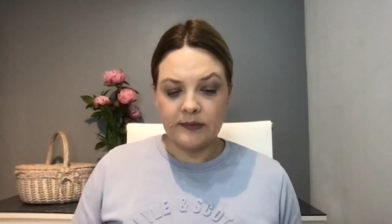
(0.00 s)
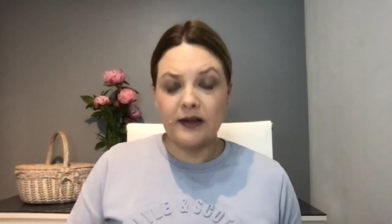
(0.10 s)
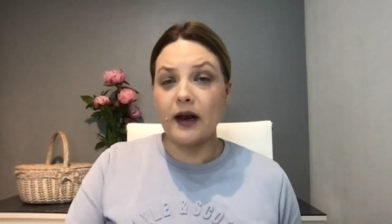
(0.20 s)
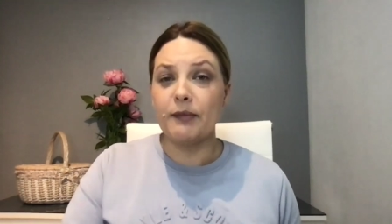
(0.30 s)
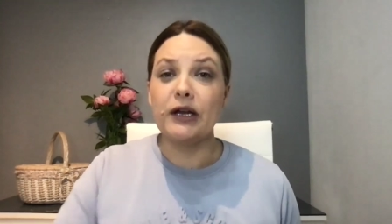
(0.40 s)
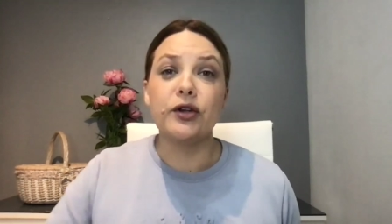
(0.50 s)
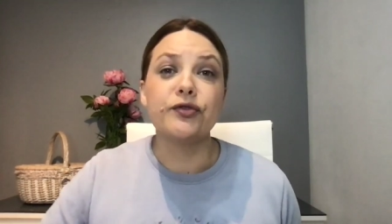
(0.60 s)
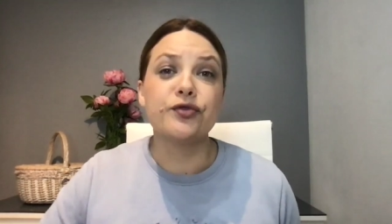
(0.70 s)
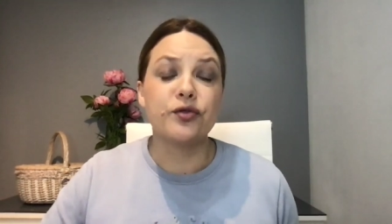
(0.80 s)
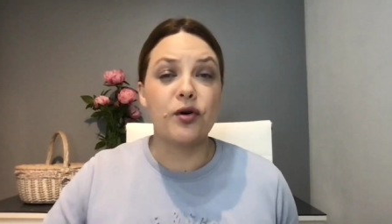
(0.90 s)
that I'm in
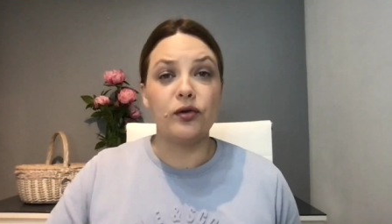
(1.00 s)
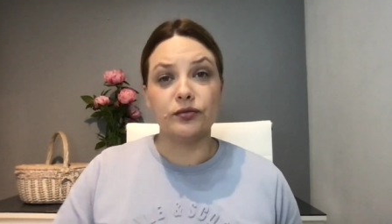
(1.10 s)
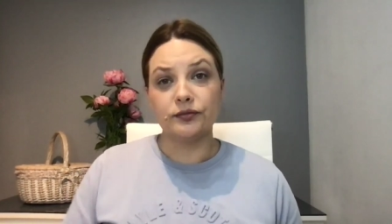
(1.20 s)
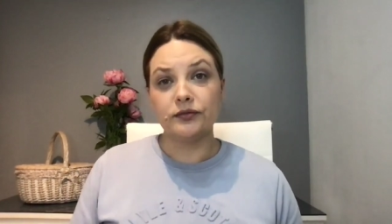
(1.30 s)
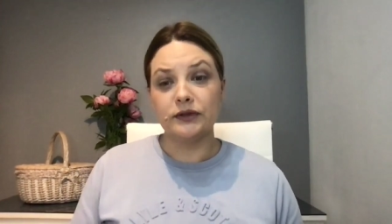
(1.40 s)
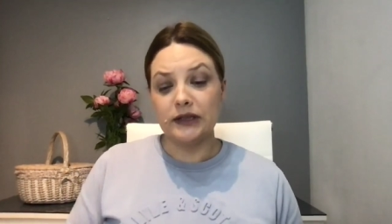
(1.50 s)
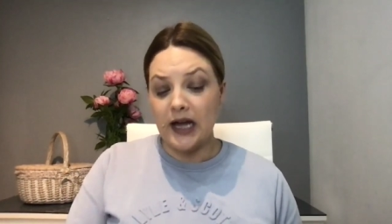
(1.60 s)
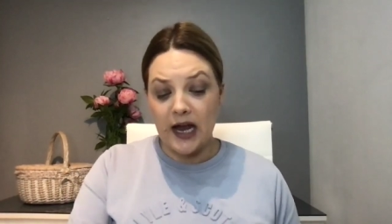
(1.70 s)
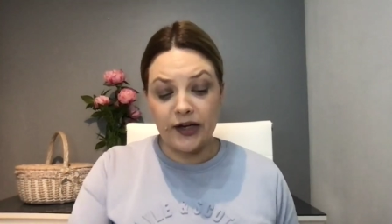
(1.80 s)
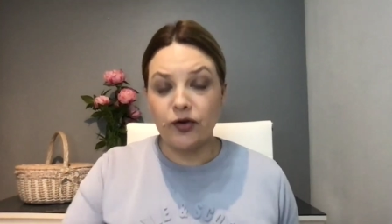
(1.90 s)
control,
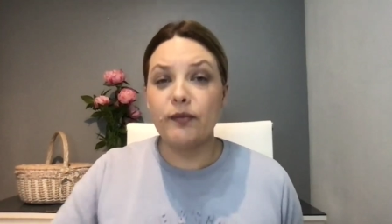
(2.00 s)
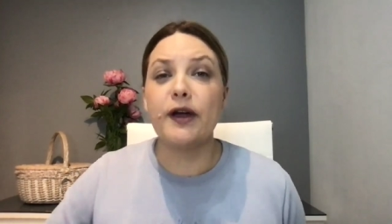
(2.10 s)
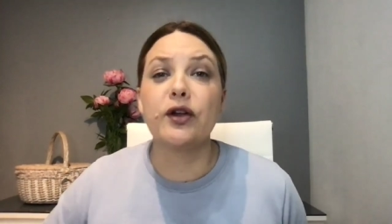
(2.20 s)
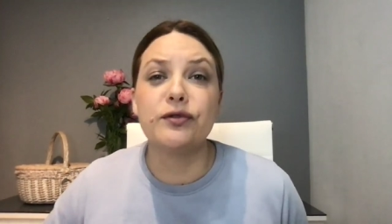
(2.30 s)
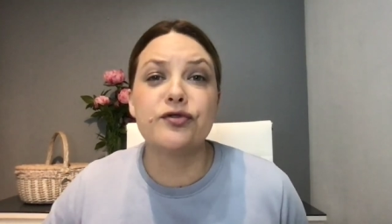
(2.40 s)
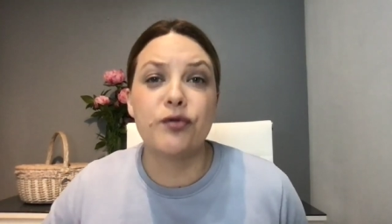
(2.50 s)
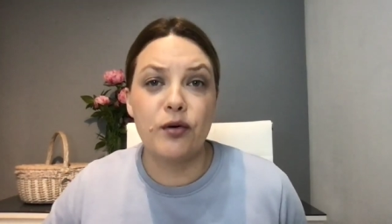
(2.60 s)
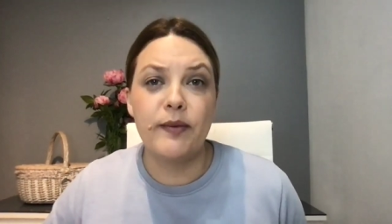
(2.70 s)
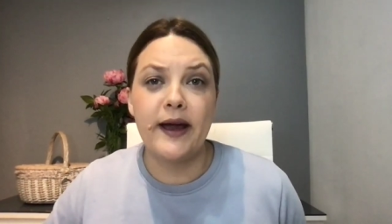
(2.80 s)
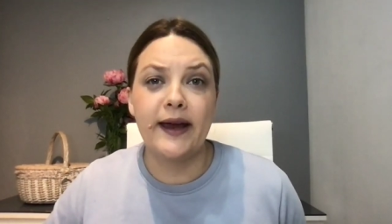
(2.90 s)
that I got my
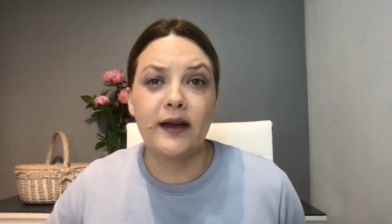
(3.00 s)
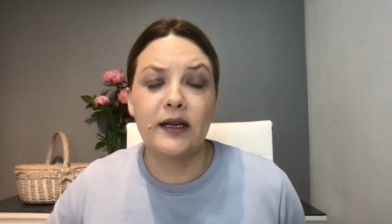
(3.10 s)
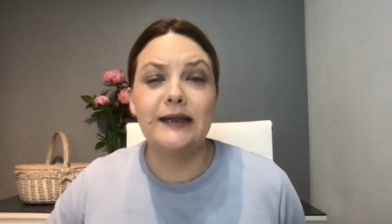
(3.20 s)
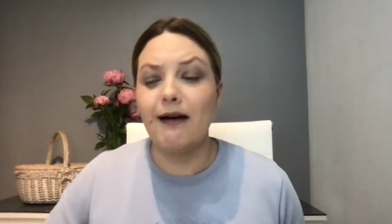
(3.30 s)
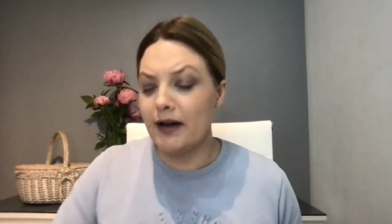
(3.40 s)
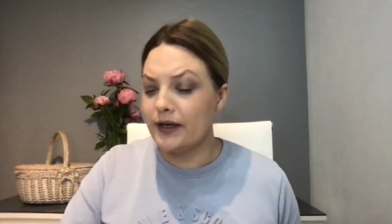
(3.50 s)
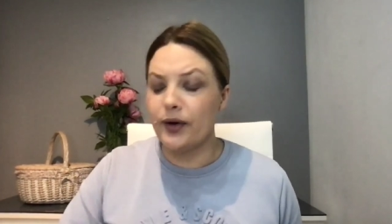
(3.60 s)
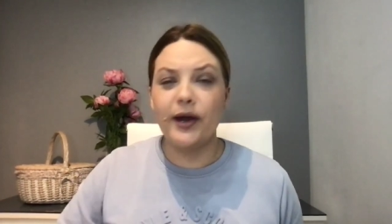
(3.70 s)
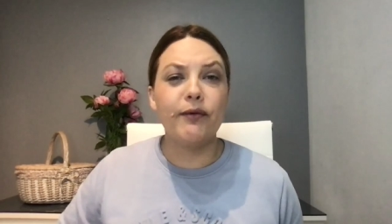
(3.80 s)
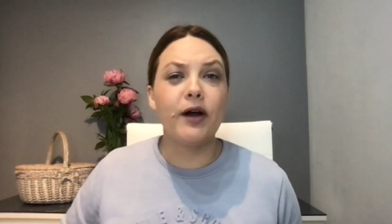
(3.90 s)
control back, that I
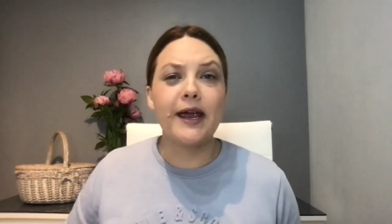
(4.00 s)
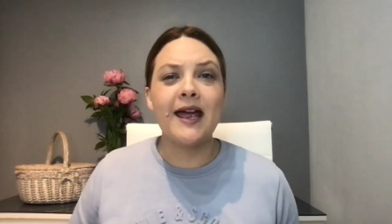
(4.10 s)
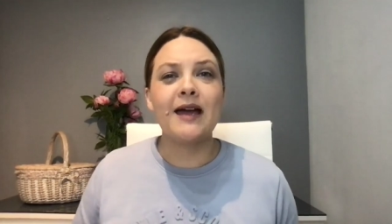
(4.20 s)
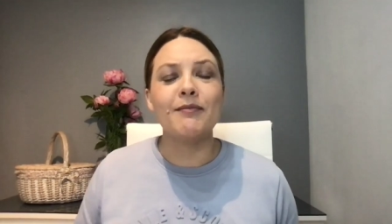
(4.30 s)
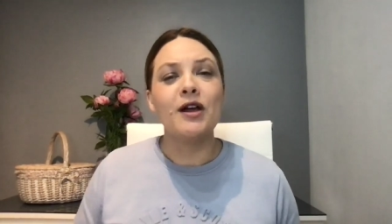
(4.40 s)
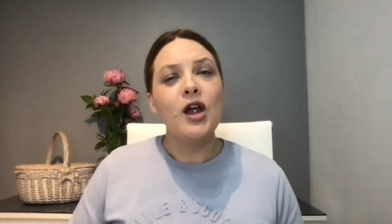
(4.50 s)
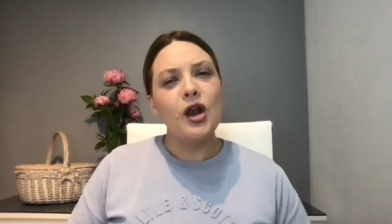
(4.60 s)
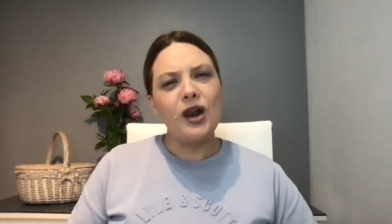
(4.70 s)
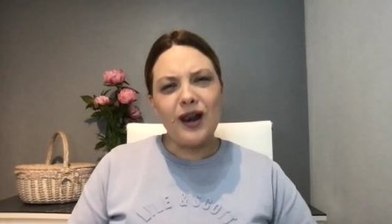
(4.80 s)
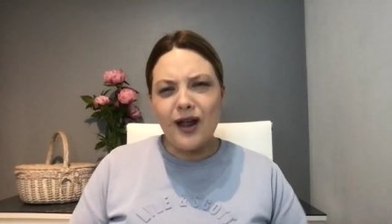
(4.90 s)
know who I am.
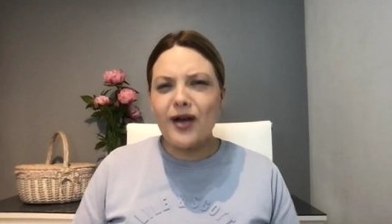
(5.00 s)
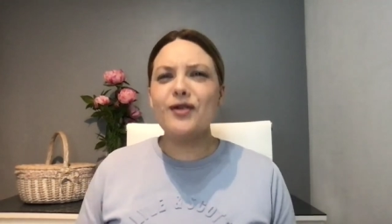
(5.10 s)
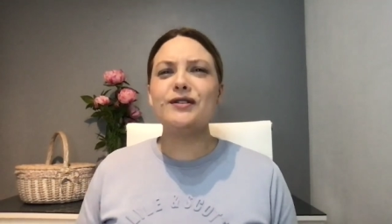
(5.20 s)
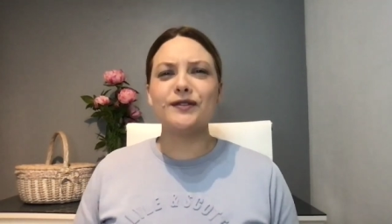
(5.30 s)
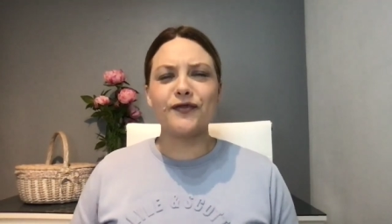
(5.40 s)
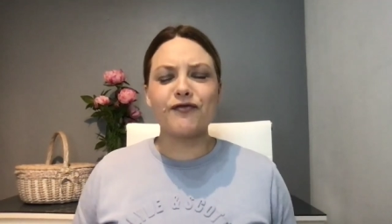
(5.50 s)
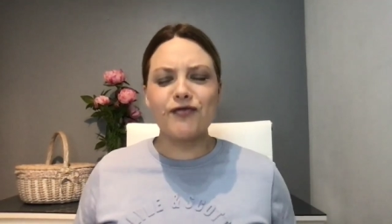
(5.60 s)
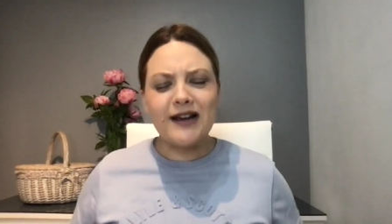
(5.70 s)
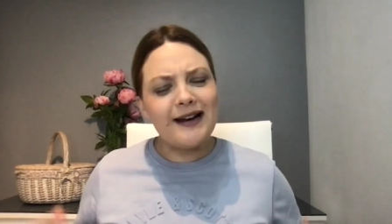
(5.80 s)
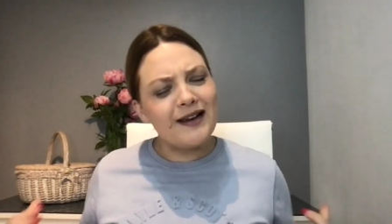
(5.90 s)
Loads of
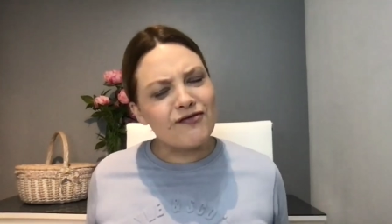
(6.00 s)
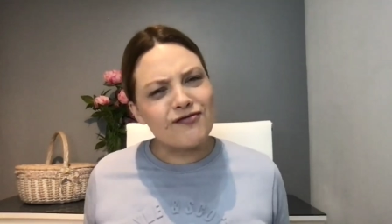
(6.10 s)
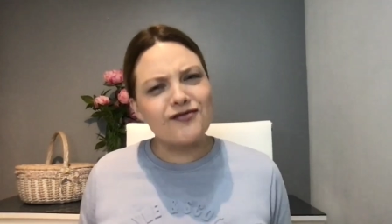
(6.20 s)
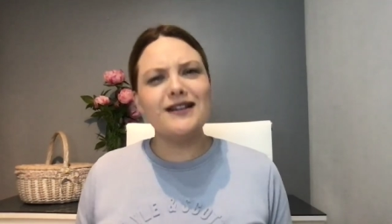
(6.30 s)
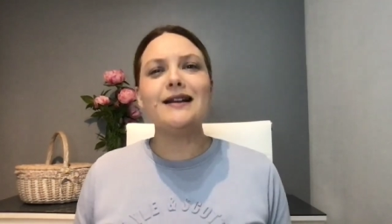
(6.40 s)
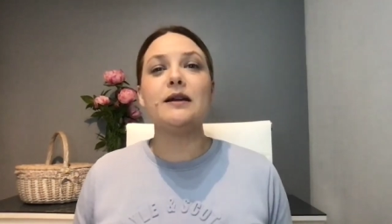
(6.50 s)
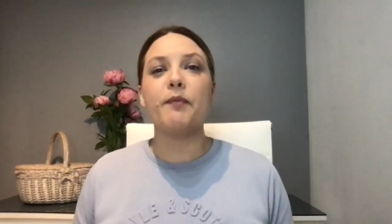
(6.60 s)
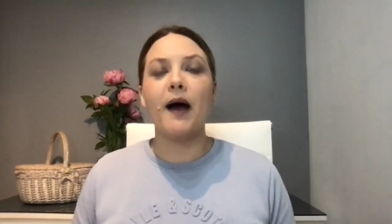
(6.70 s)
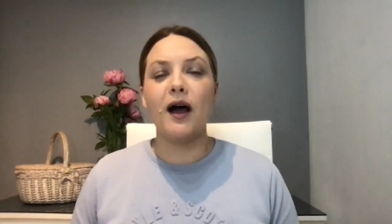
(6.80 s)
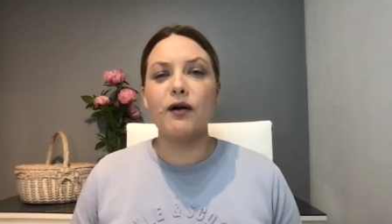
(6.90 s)
really, really
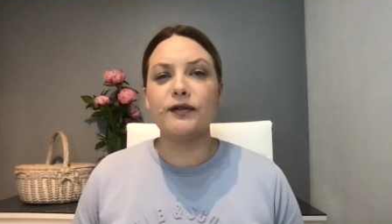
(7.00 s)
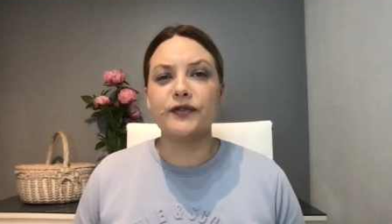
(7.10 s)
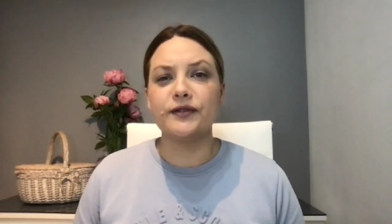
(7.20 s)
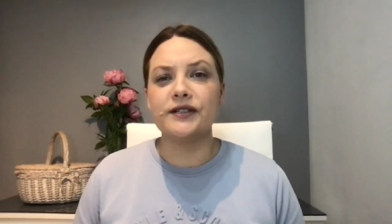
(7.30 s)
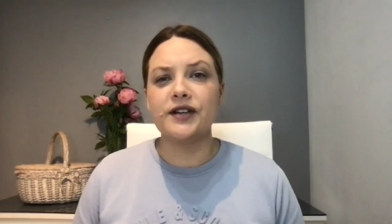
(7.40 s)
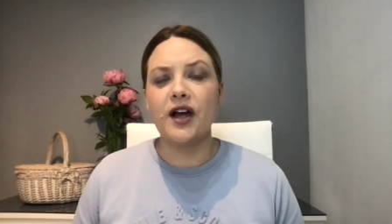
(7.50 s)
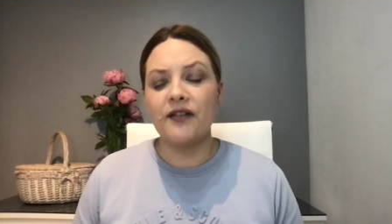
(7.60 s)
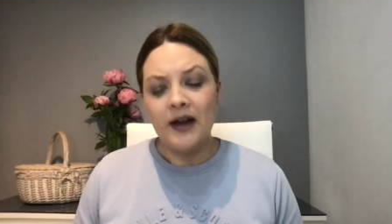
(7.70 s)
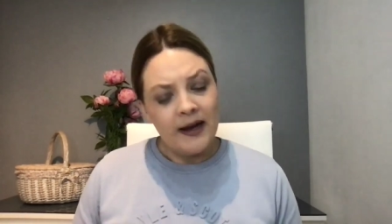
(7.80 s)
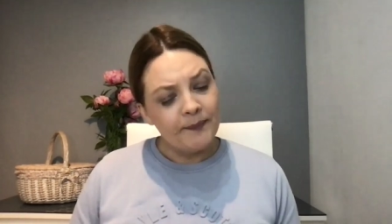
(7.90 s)
powerful stuff.